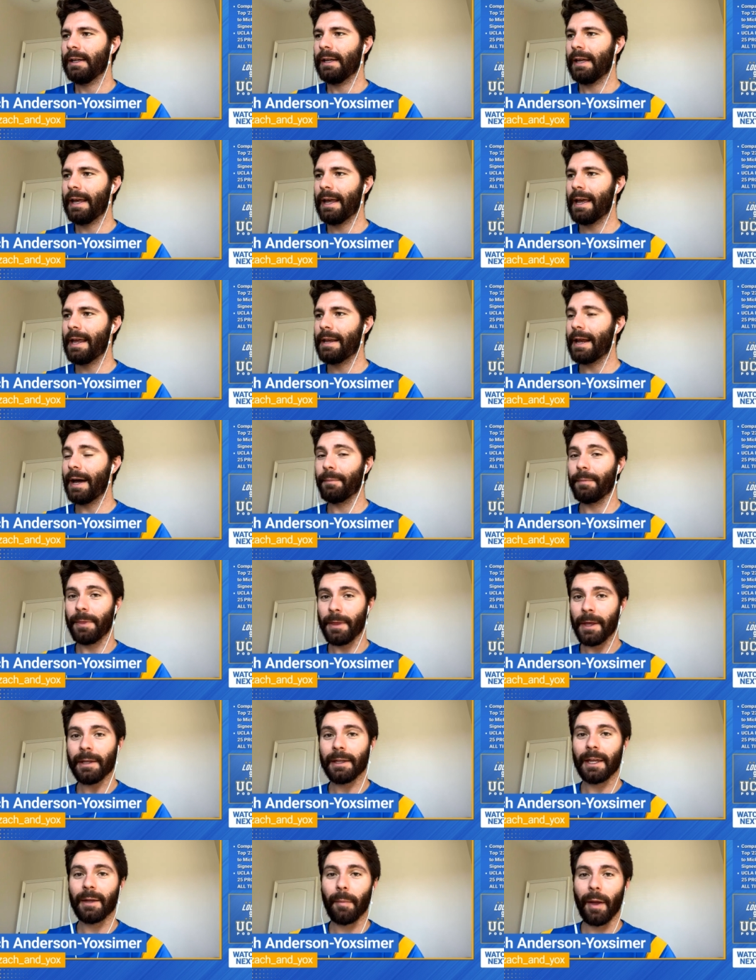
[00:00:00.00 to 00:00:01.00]
And I'm
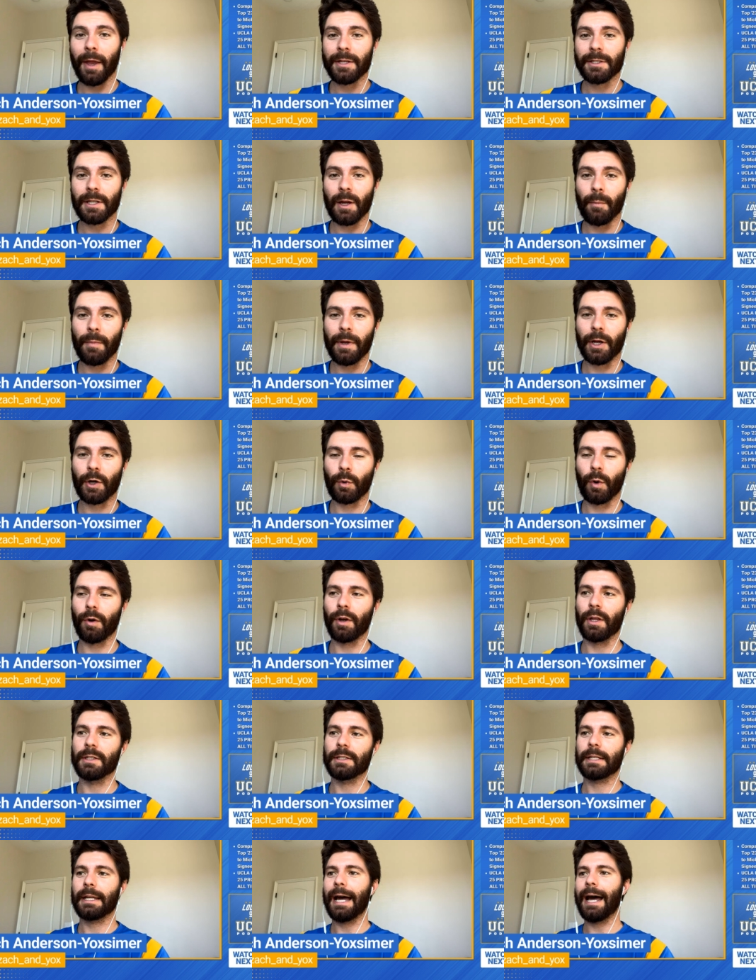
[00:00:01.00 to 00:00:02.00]
thinking based on Mick
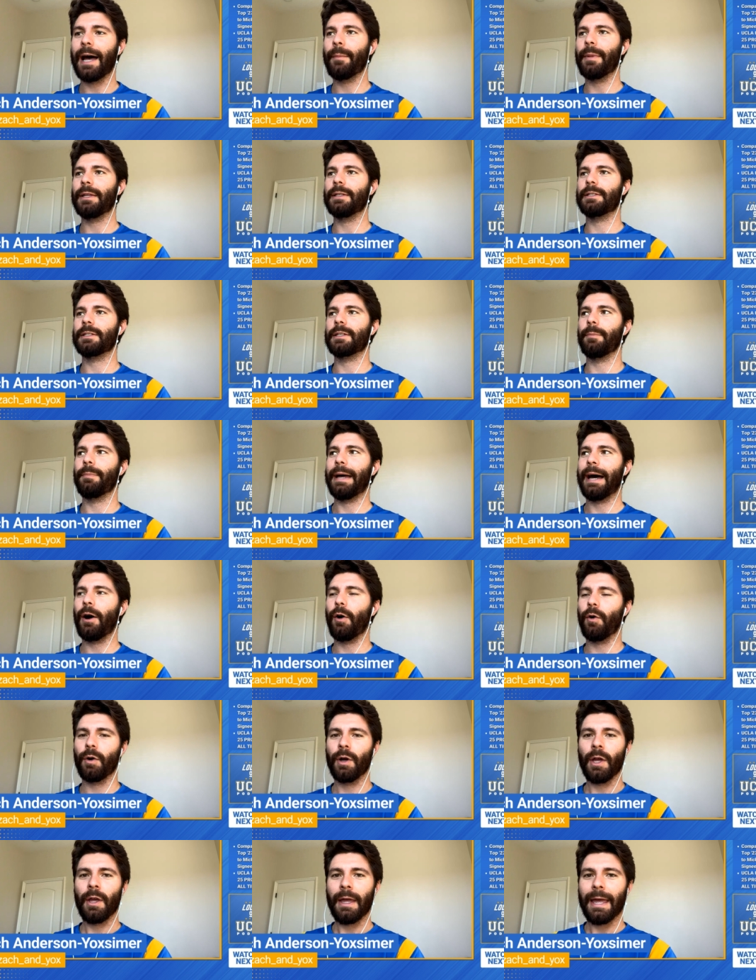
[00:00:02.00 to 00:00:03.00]
Cronin's comments
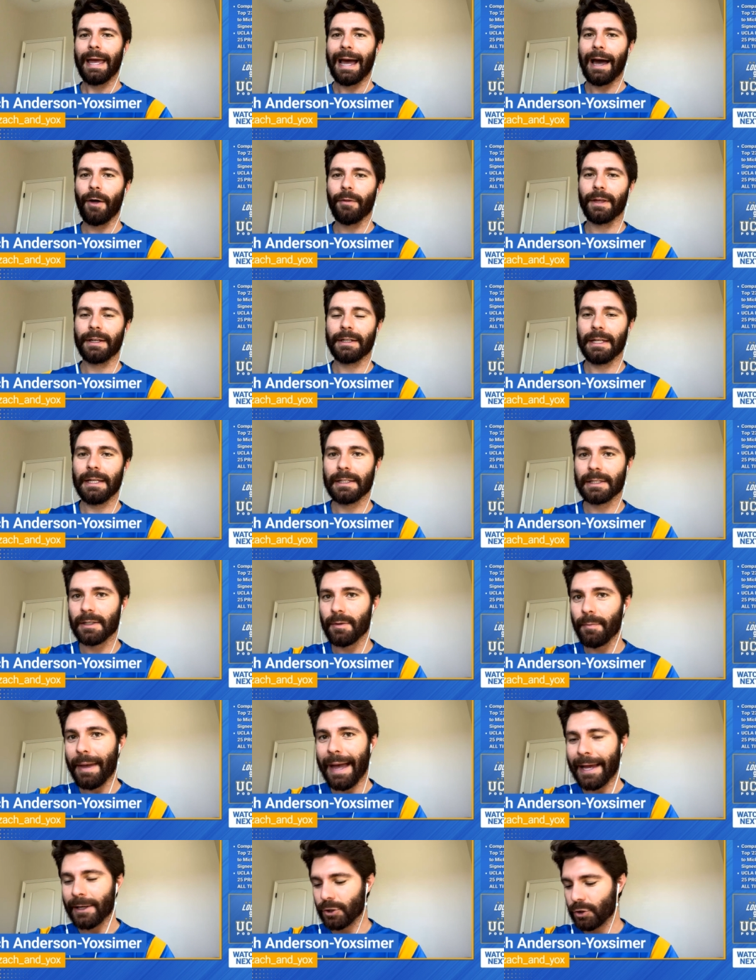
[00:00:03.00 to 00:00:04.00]
about how they need
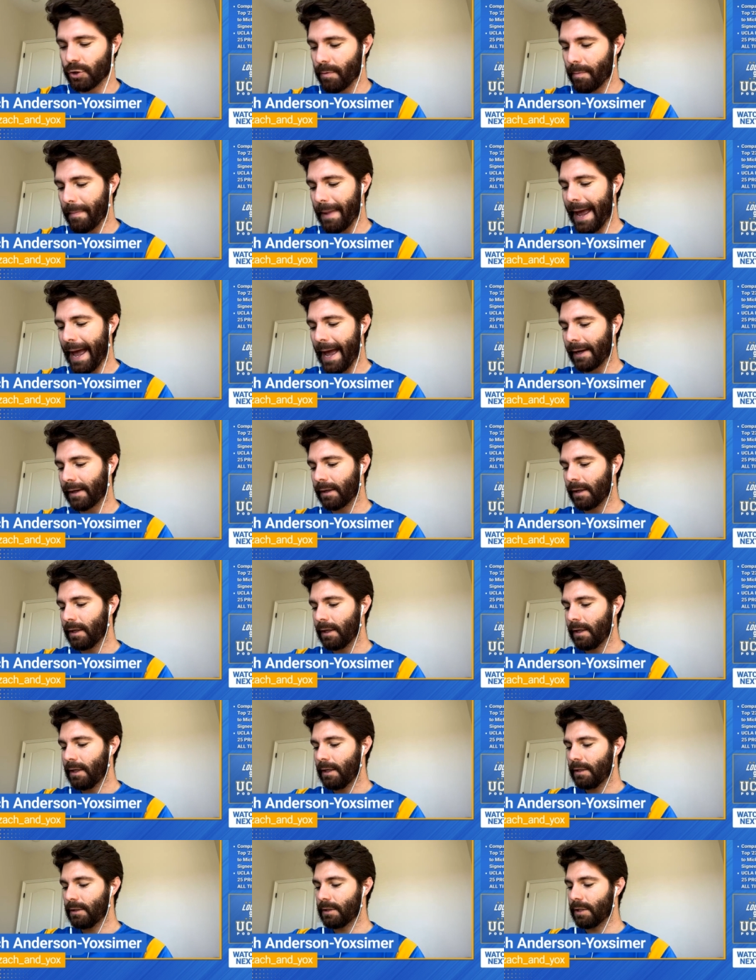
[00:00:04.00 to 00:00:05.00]
Sebastian Mack
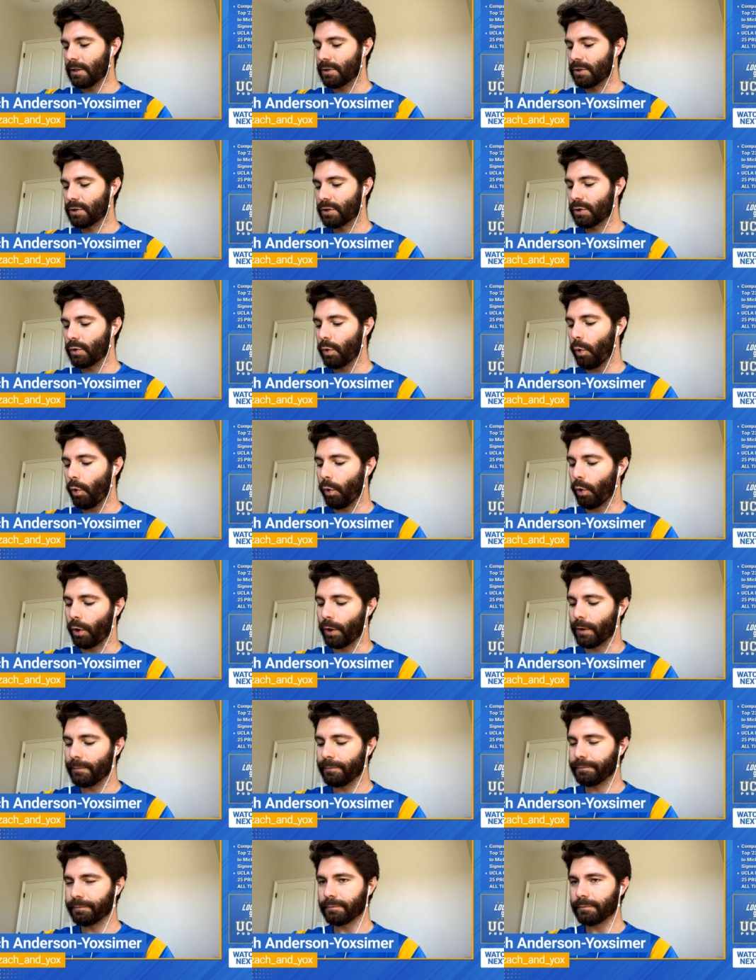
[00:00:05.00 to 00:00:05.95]
to score,